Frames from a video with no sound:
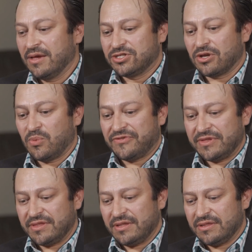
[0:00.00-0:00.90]
So
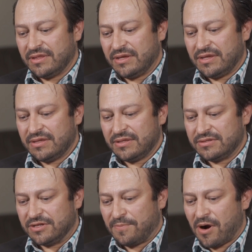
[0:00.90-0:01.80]
within the
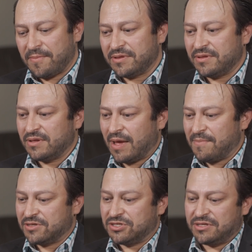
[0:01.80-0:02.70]
department, I
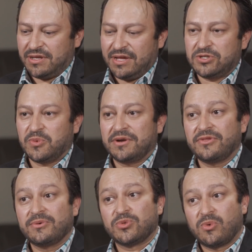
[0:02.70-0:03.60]
mentioned each one of
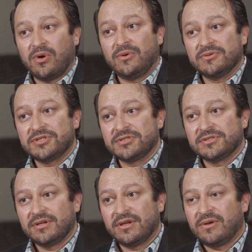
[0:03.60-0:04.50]
those roles,
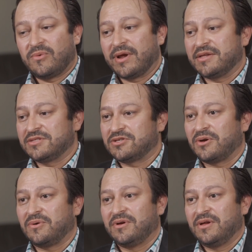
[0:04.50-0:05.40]
right?
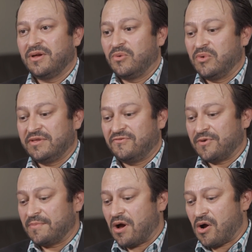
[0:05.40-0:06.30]
So really
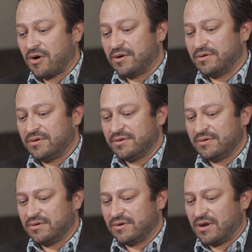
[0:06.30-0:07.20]
from our
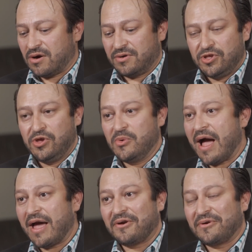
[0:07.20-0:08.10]
new
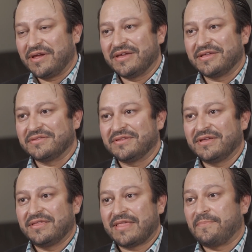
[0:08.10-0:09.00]
hire in,
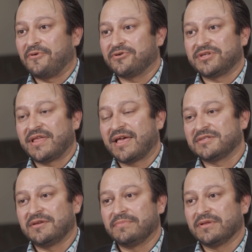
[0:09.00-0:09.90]
that person has
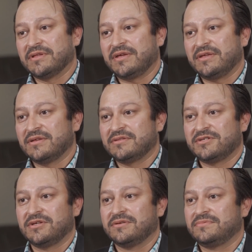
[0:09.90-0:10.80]
the ability
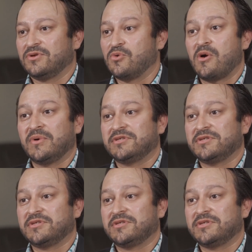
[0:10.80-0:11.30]
to grow